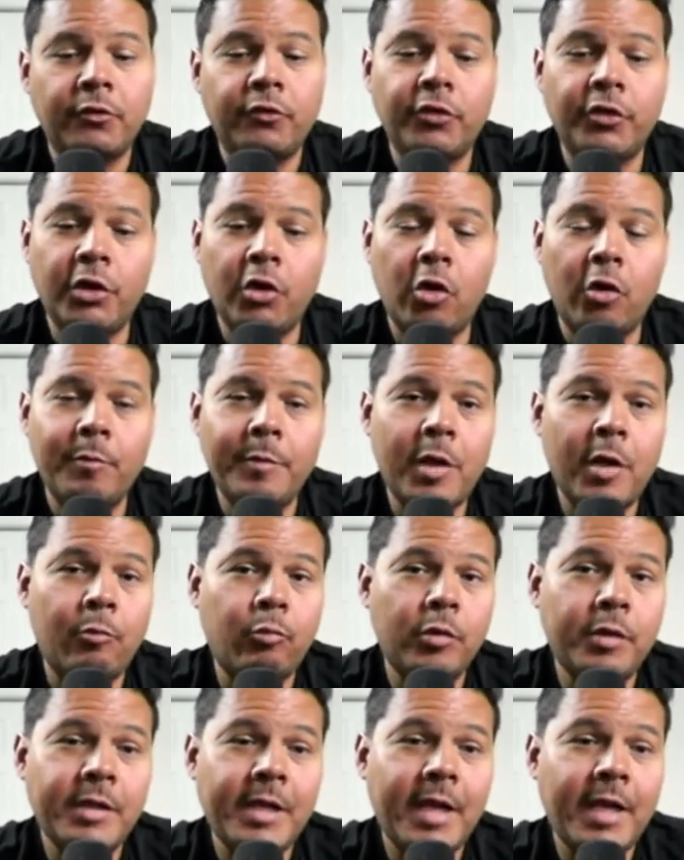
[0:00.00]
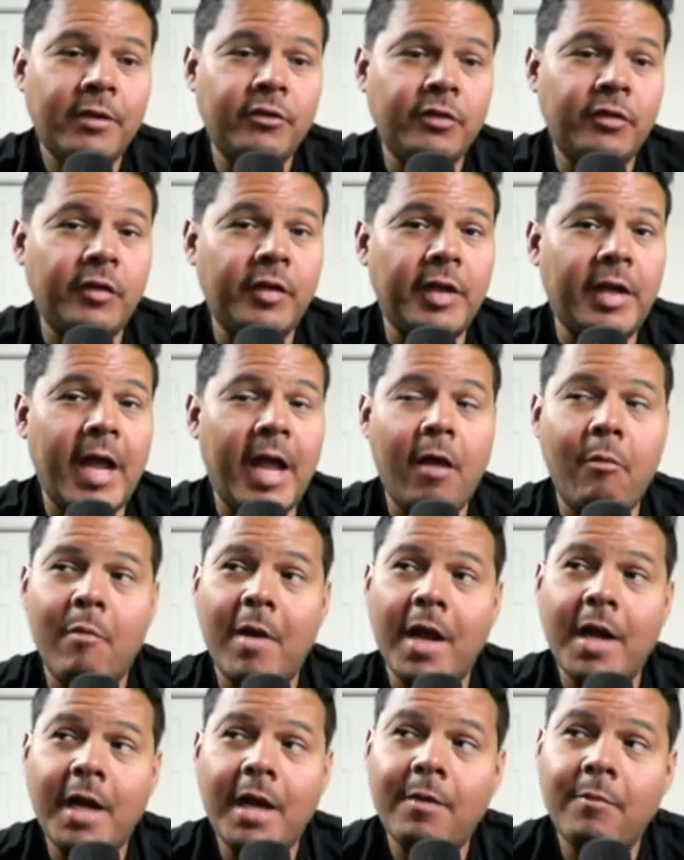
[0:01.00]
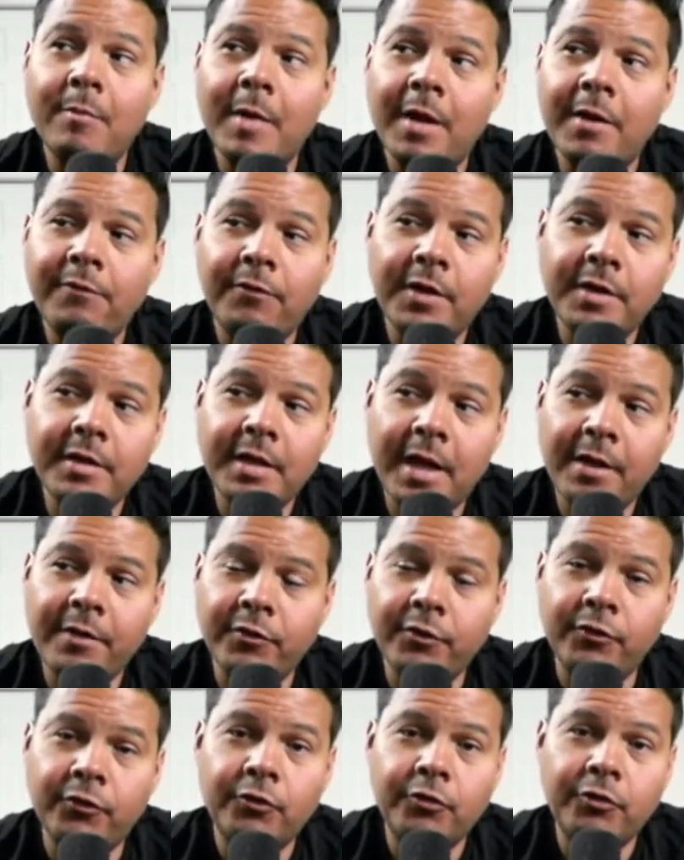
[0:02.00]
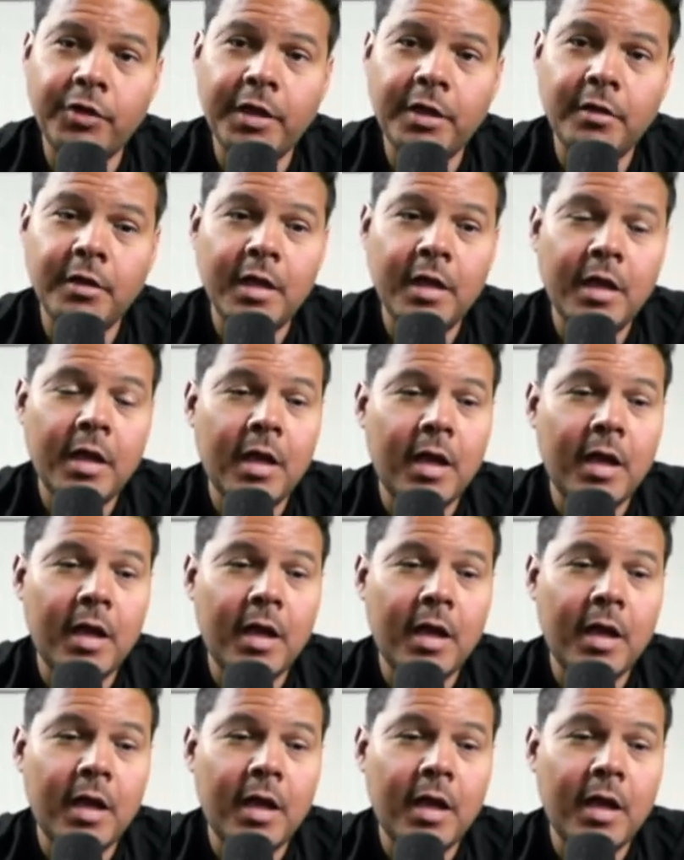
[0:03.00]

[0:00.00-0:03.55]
She called me up one day and she said, "Hey, my neighbor, my friend down the street